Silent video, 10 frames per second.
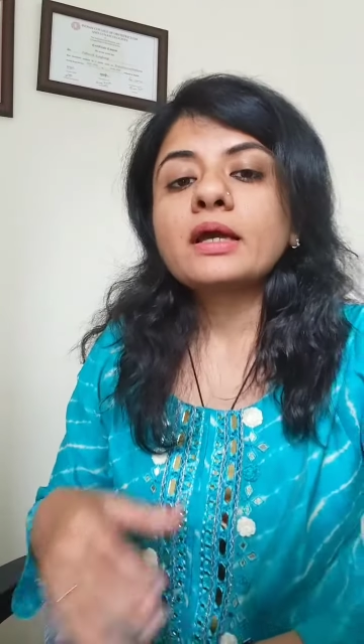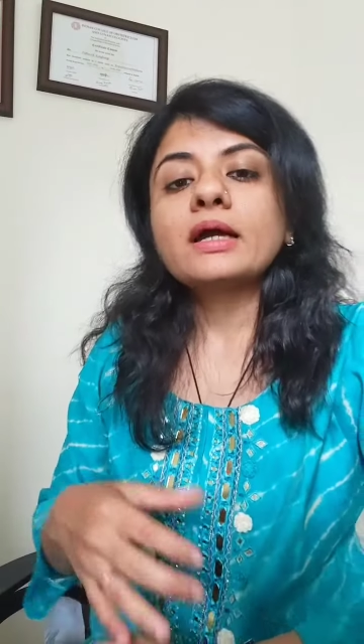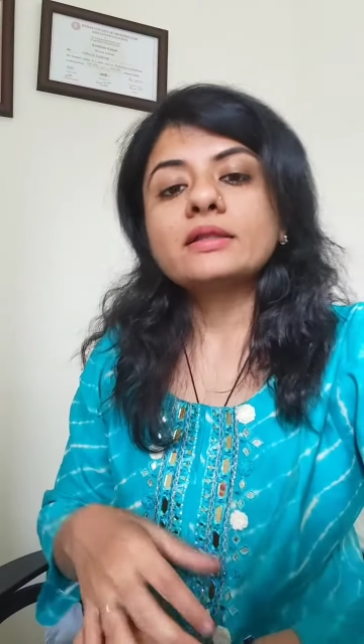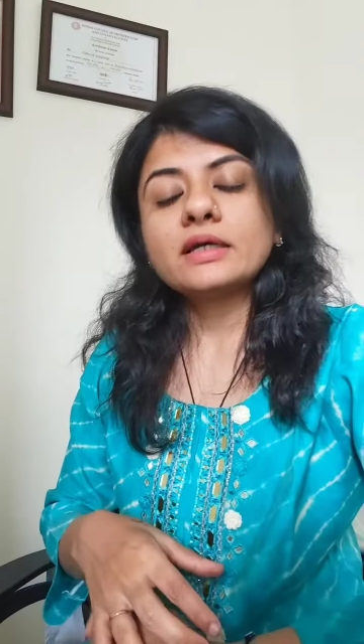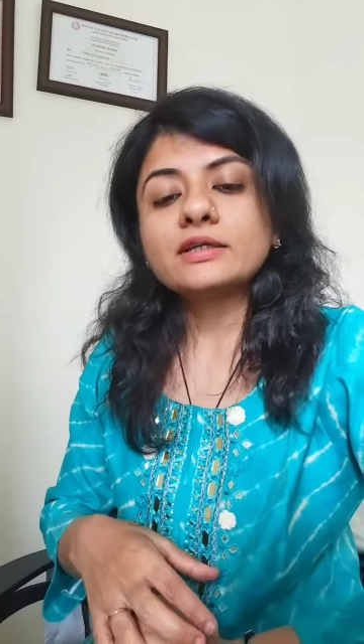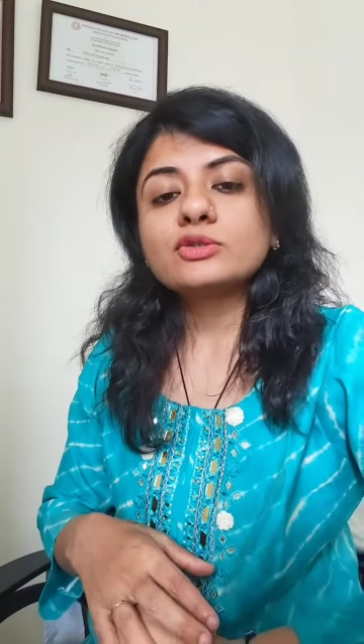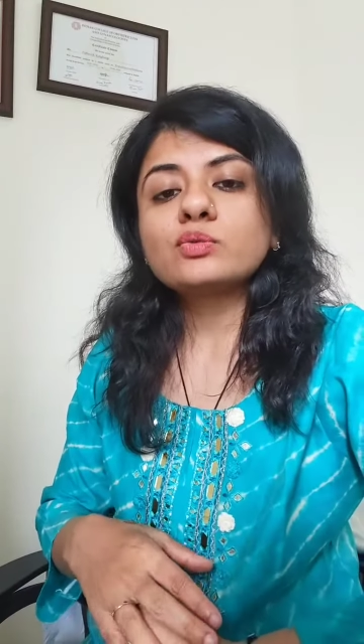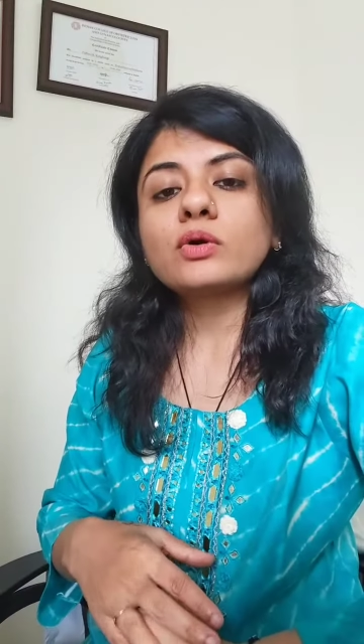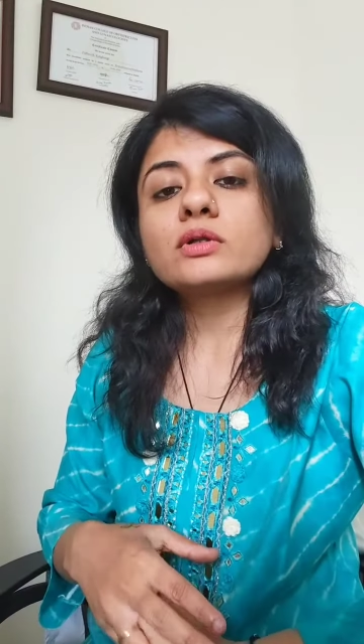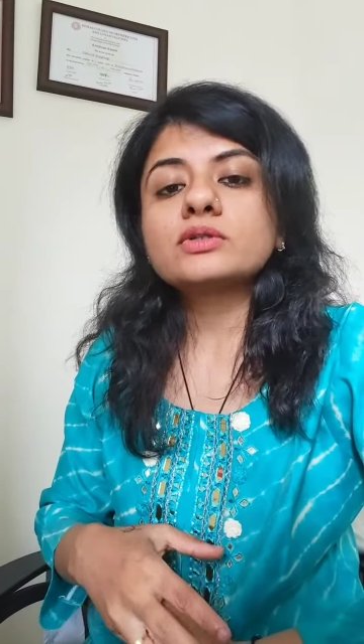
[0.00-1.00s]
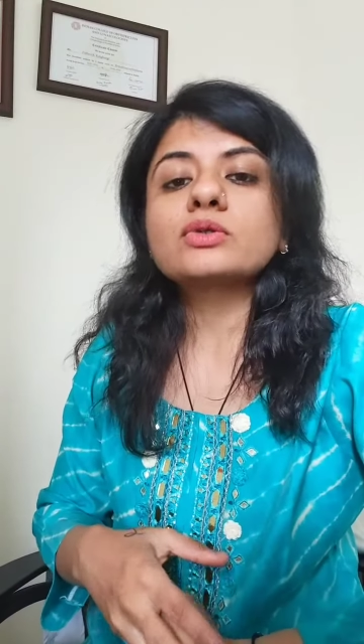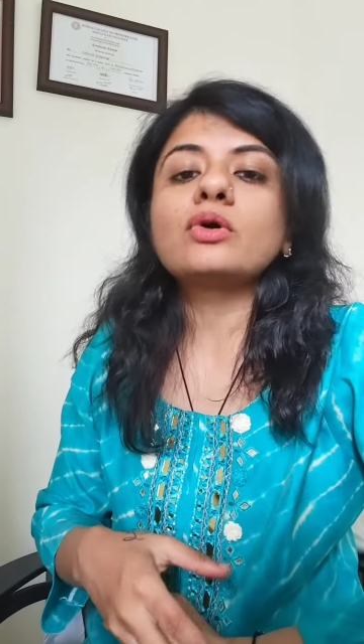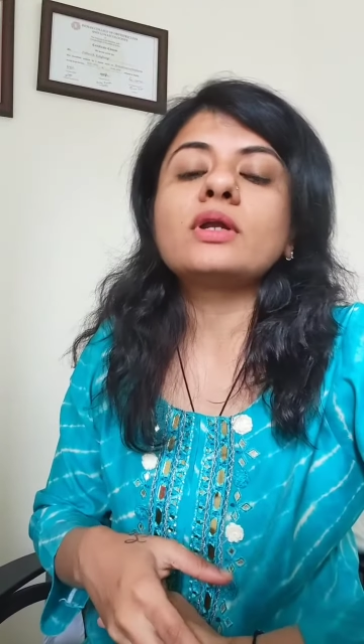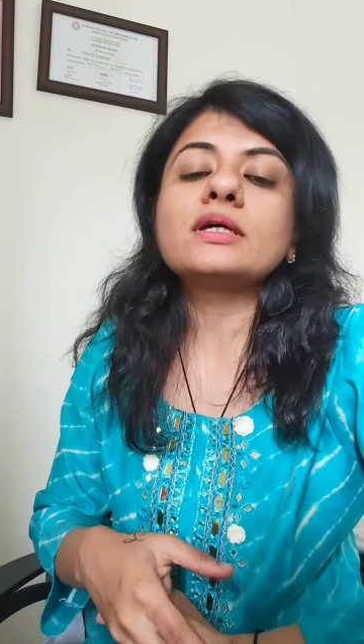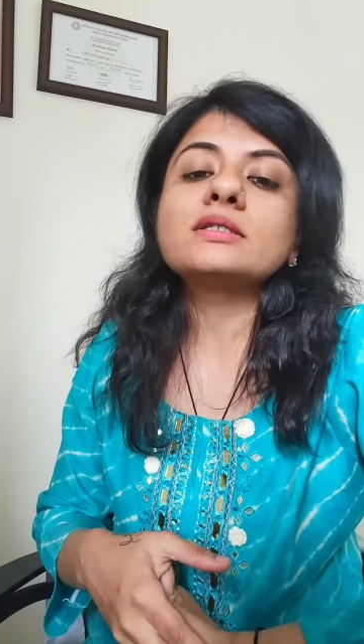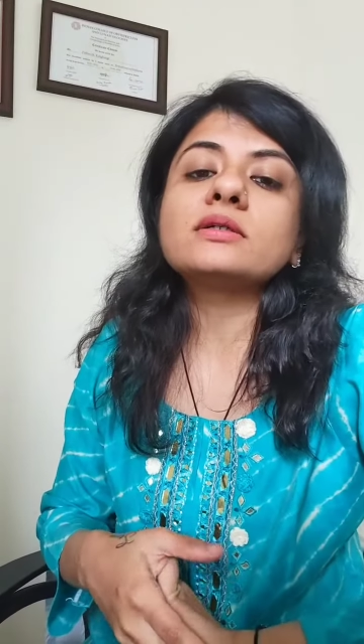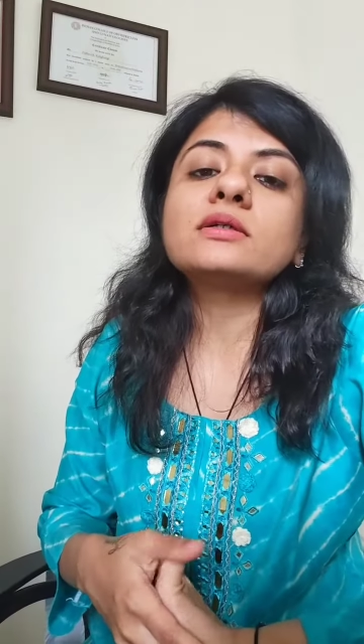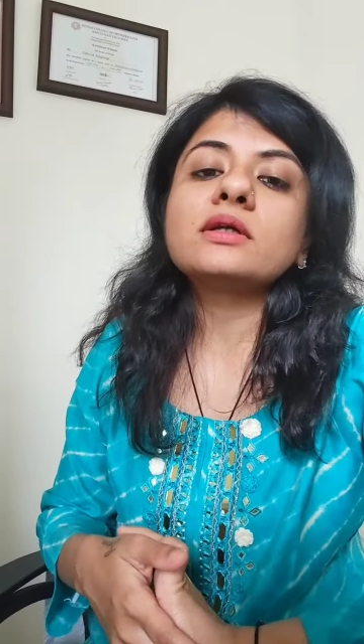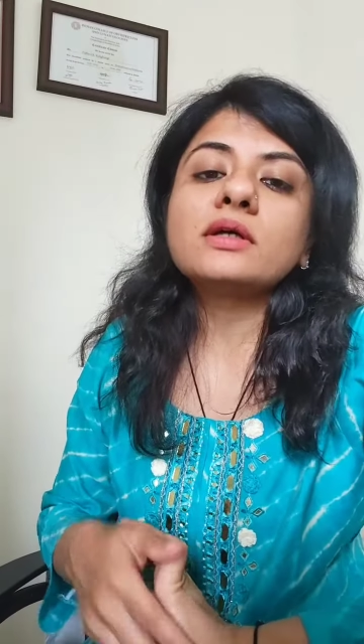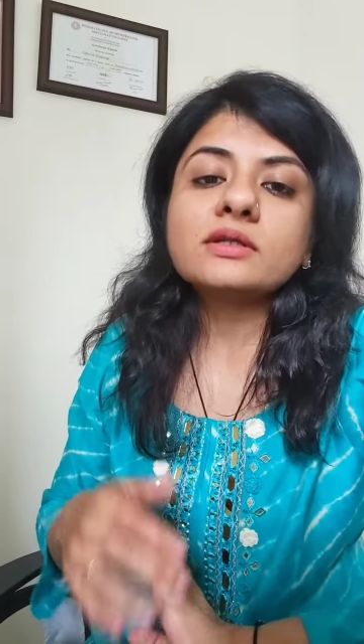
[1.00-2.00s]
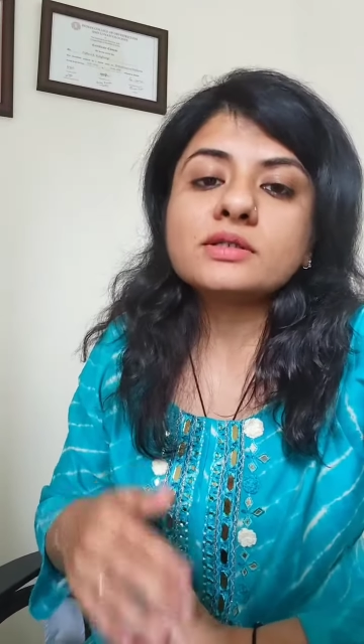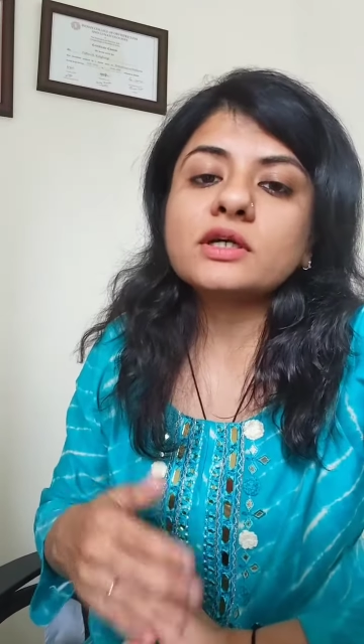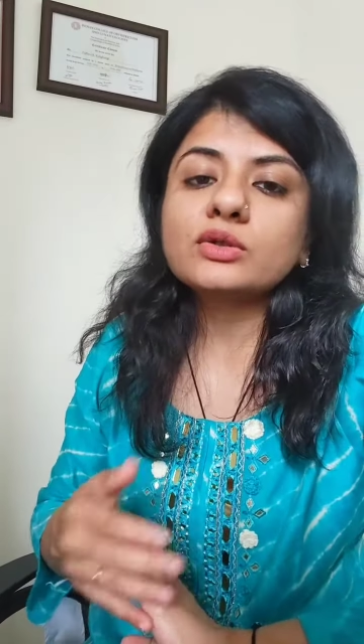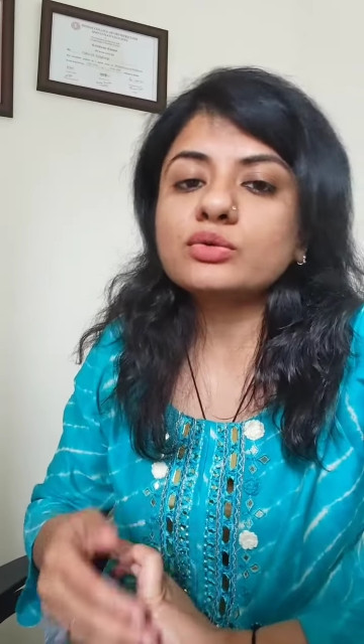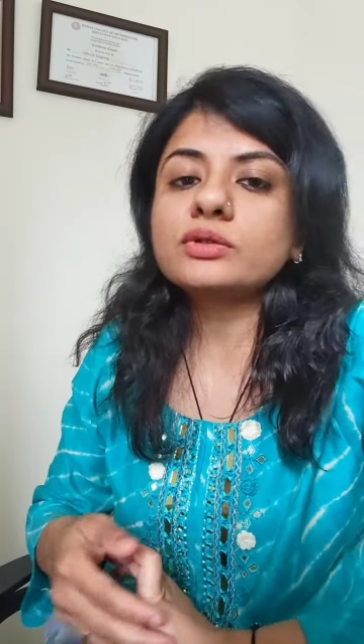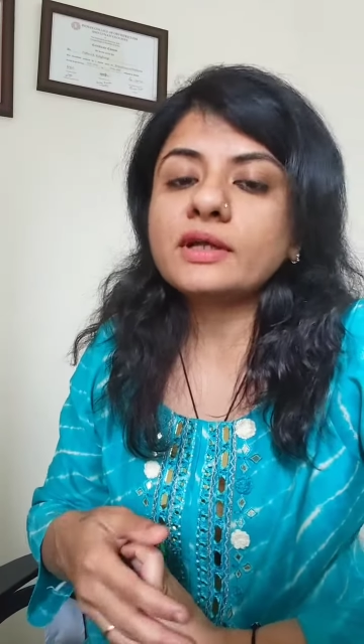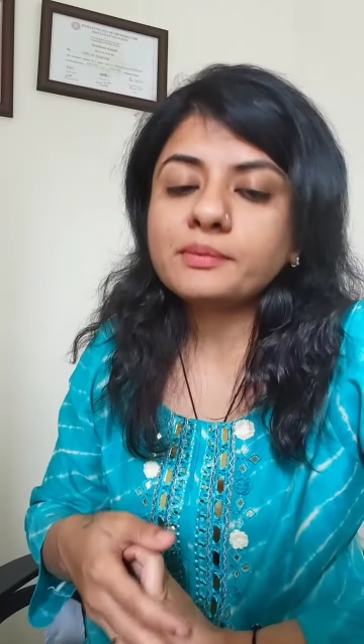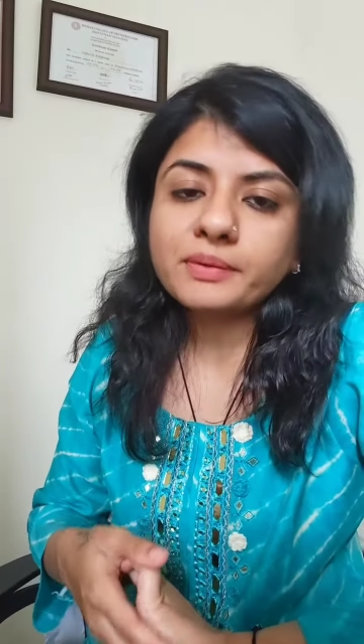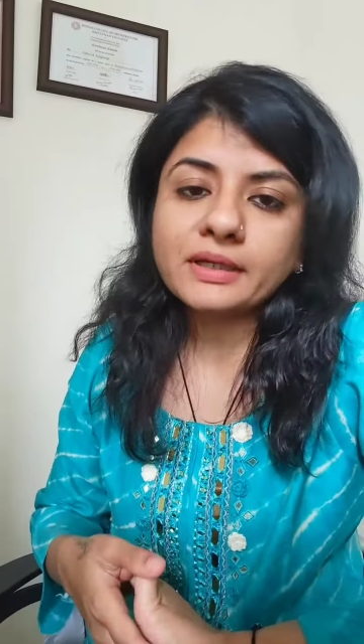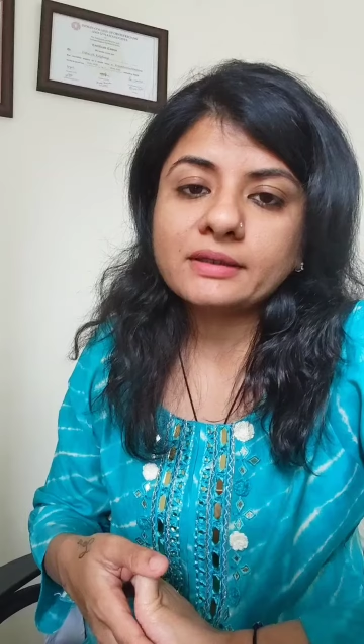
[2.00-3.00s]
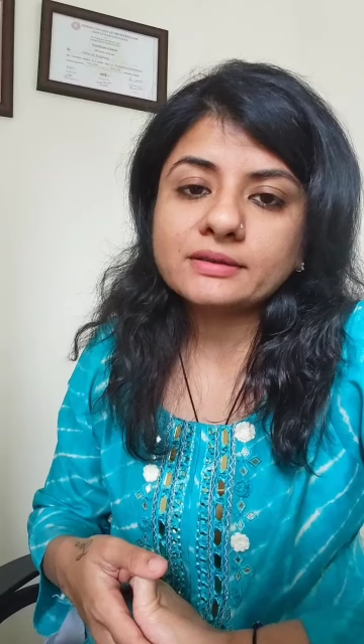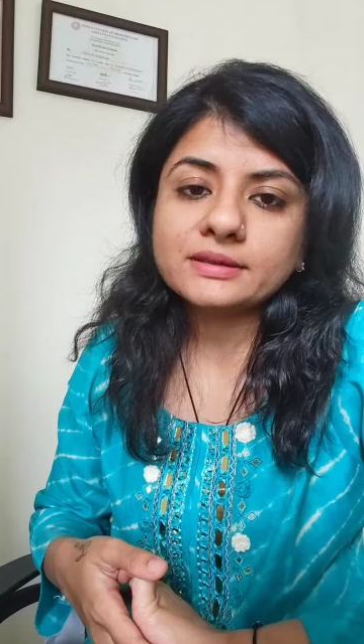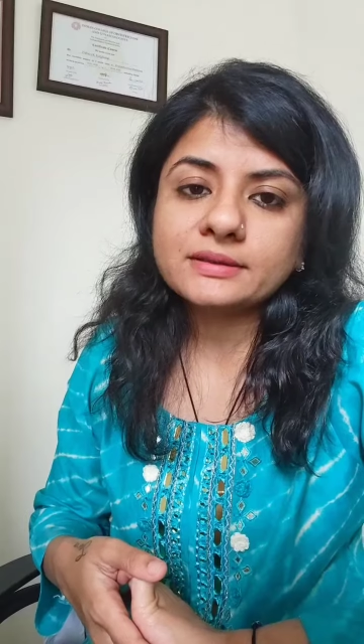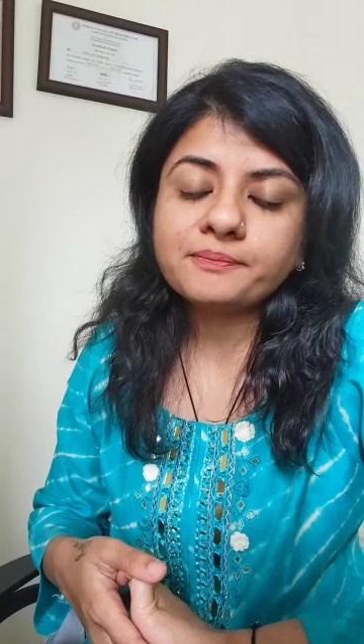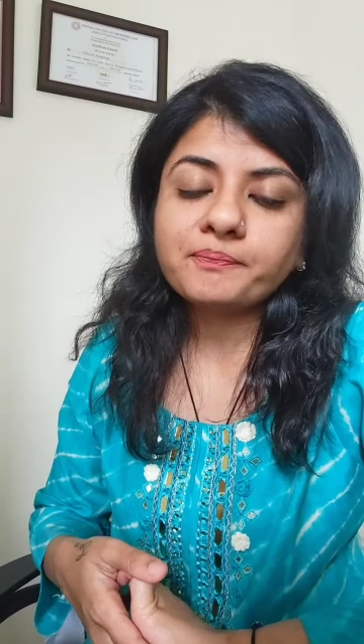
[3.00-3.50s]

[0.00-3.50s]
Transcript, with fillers: and that is what is called as a intrauterine pregnancy.